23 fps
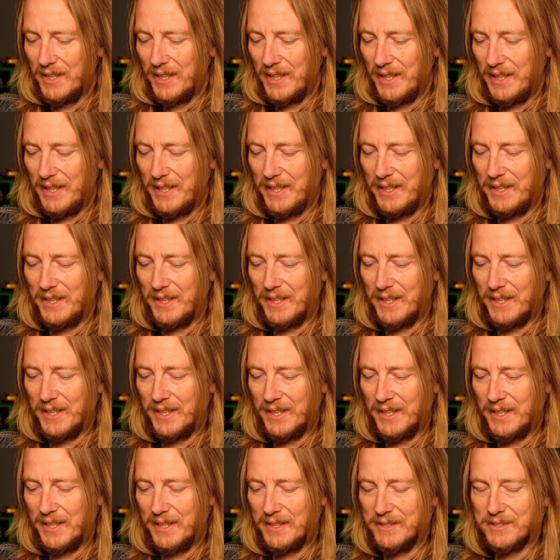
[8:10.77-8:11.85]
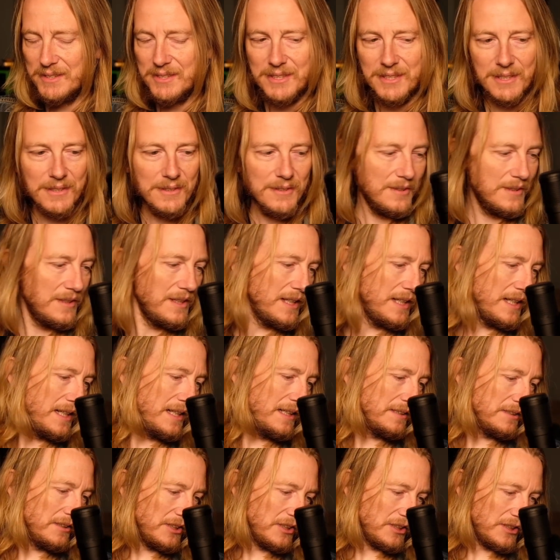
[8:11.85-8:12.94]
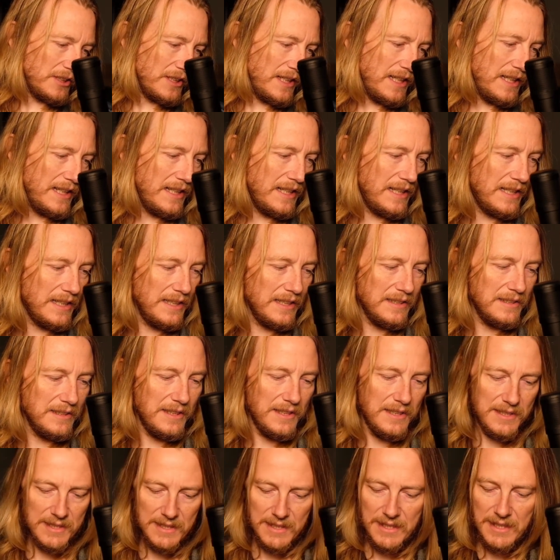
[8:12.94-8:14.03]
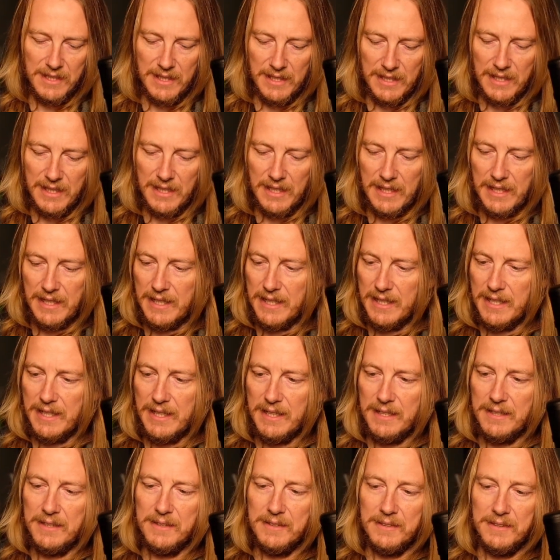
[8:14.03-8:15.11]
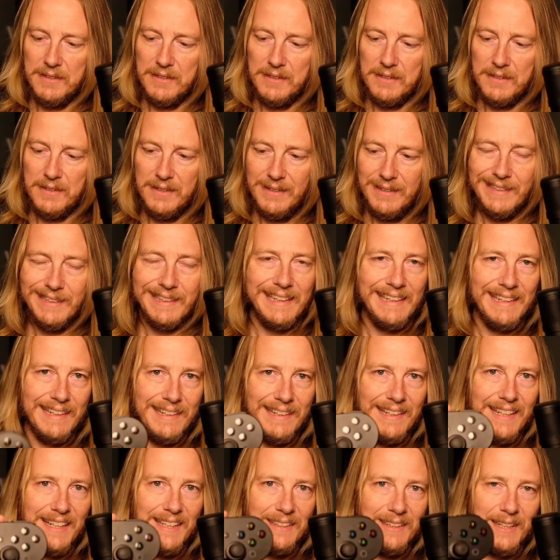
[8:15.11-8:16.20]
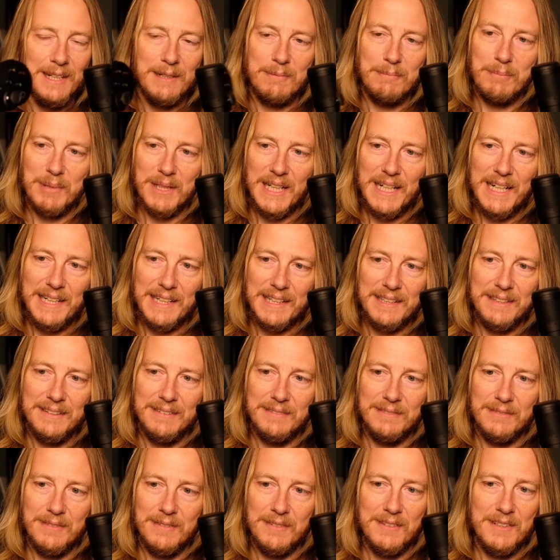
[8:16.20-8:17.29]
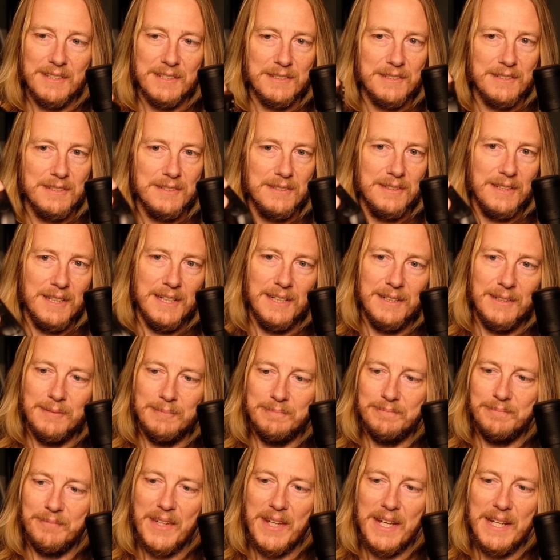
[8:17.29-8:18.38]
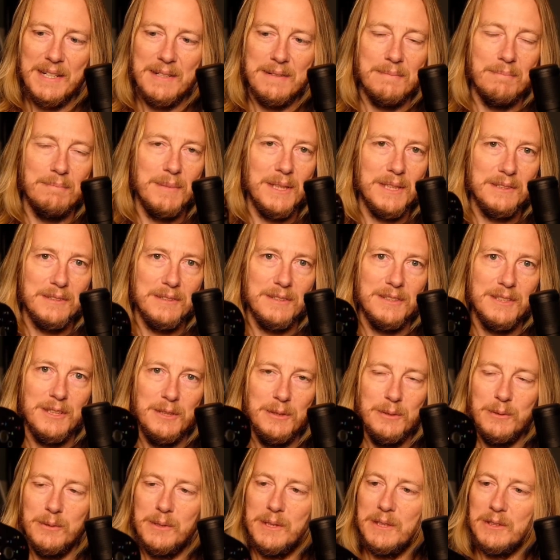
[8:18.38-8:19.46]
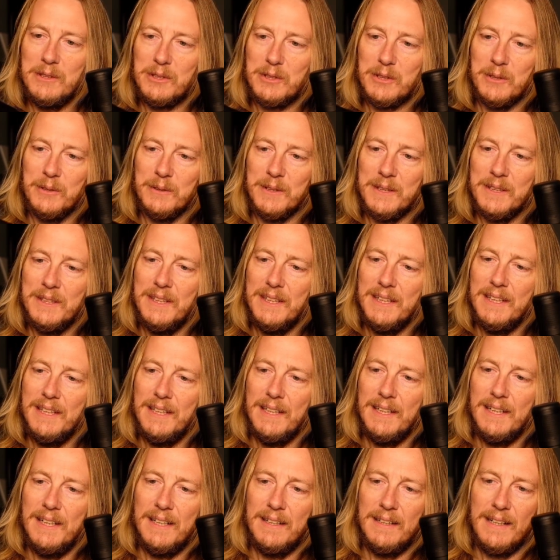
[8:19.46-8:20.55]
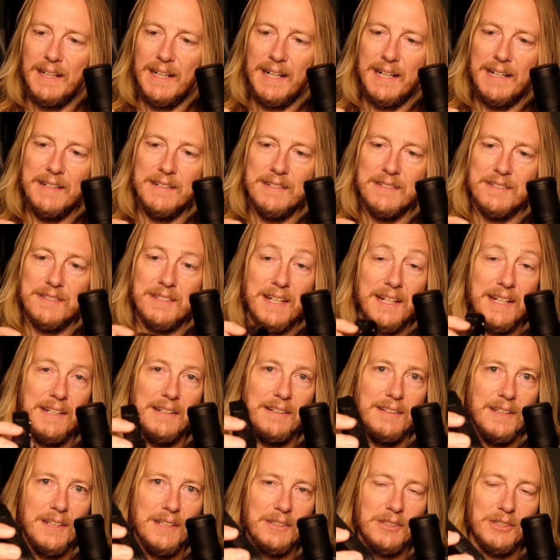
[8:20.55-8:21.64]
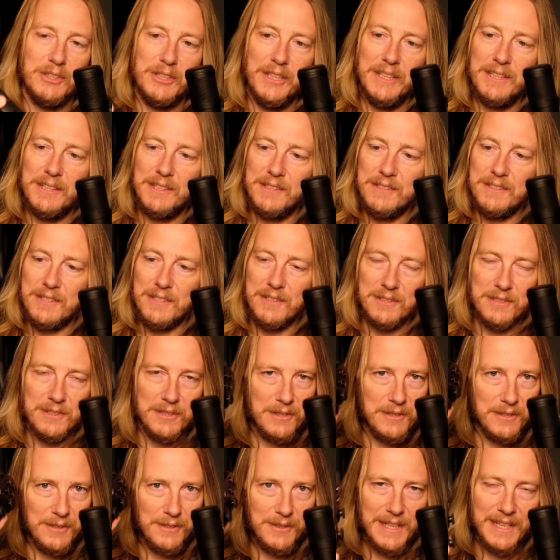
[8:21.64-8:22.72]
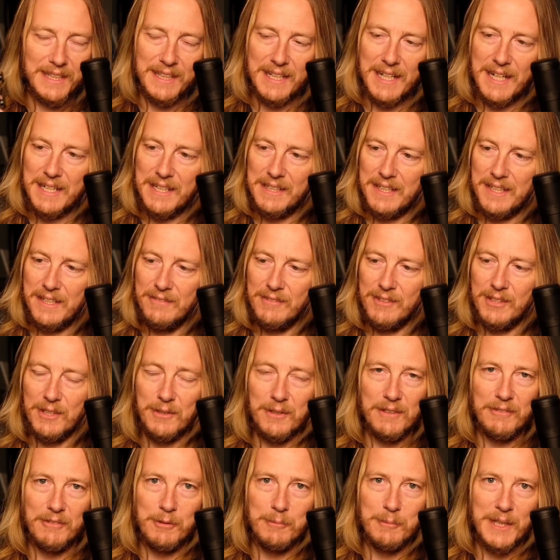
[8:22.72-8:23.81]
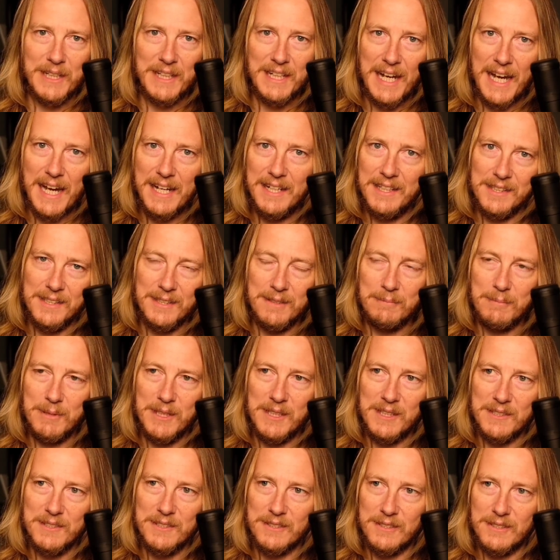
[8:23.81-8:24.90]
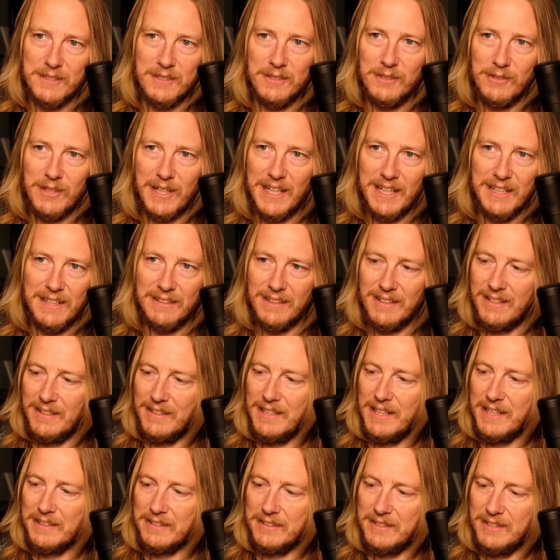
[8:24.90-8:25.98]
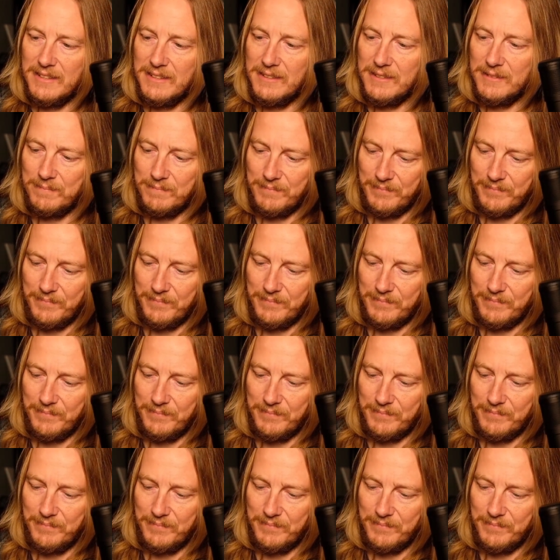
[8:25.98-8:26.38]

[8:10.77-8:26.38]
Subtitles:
And so I tried, again, I like black, and this 8-bit do controller has analog triggers, so I got it, even though everybody hated it because you can't connect to